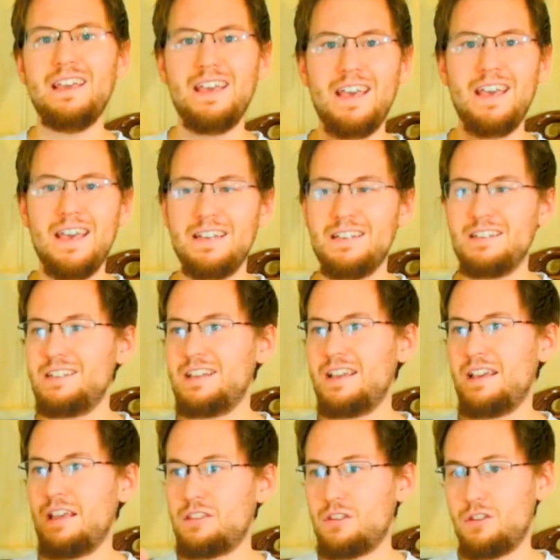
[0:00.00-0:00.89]
and
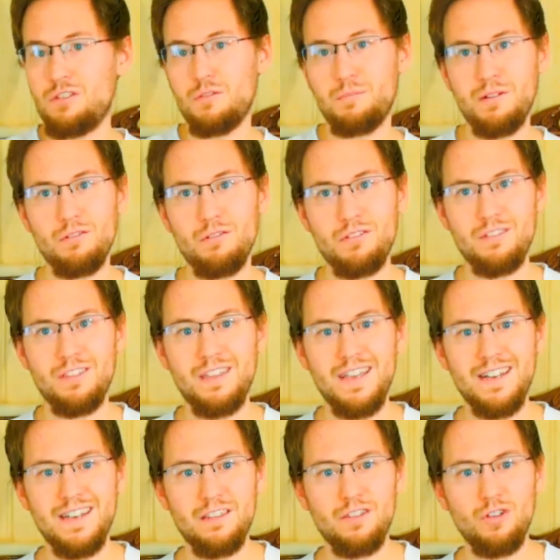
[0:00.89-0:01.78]
as you're supposed to
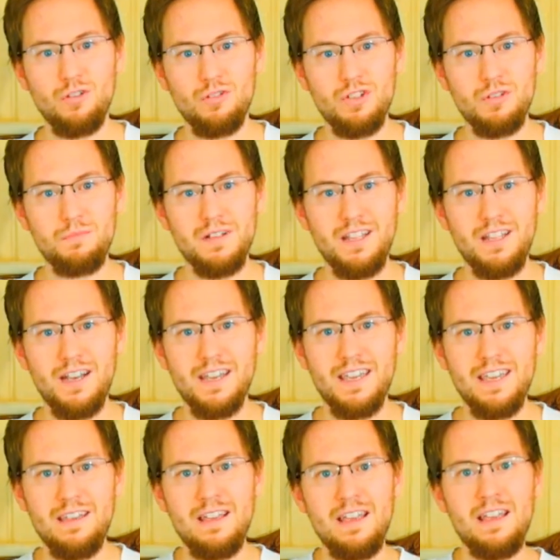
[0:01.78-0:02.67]
say in this YouTube
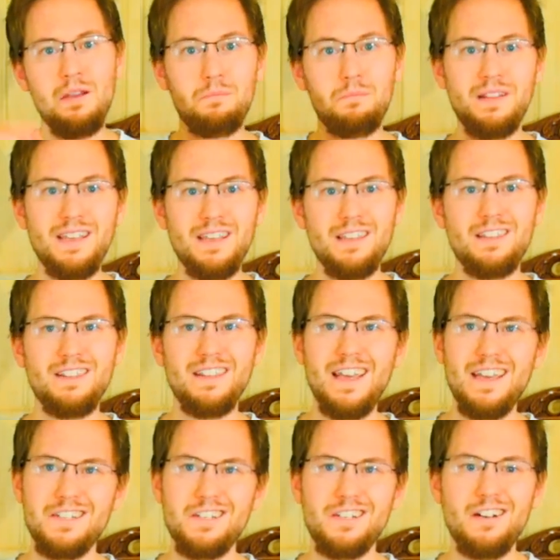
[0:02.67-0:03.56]
malarkey, please
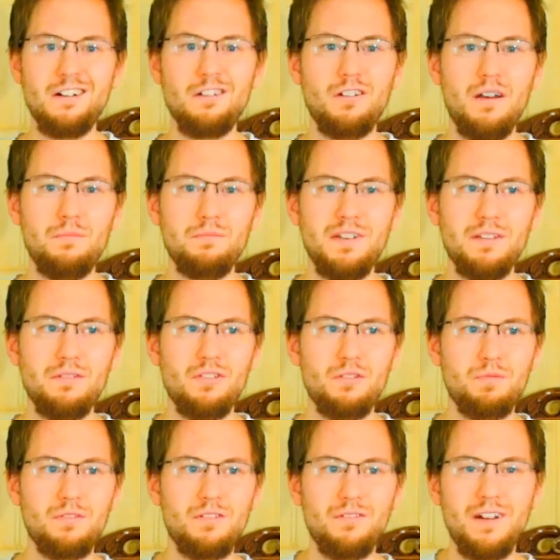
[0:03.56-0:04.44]
like, share, comment, and
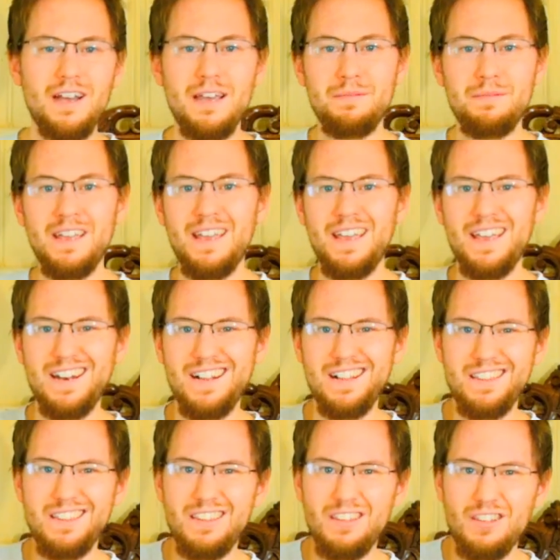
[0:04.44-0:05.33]
subscribe, and
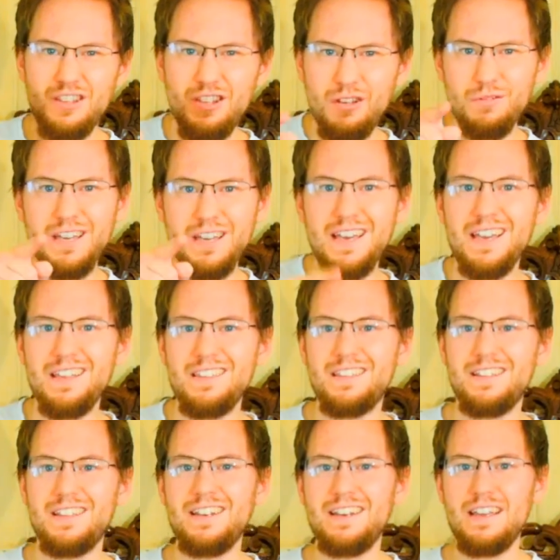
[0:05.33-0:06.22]
I'll see you
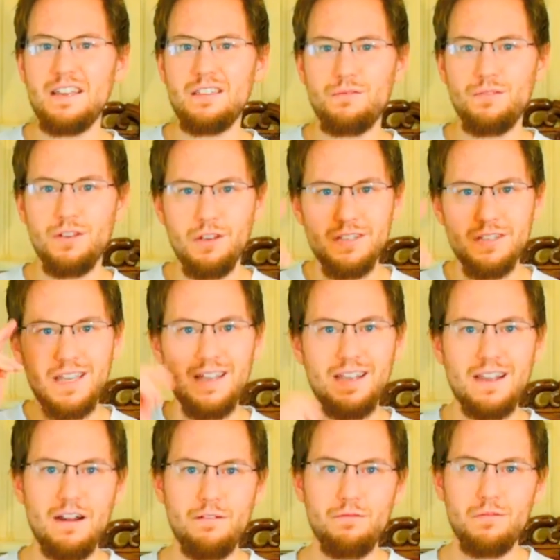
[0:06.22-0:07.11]
guys in the next video.
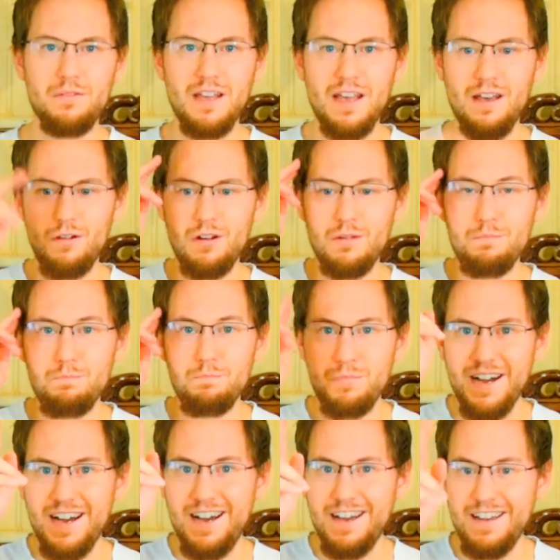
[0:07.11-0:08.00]
Take care from now on.
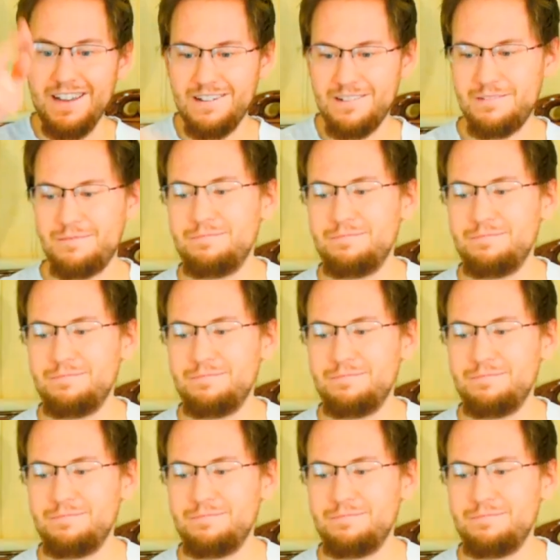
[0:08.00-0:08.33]
Bye.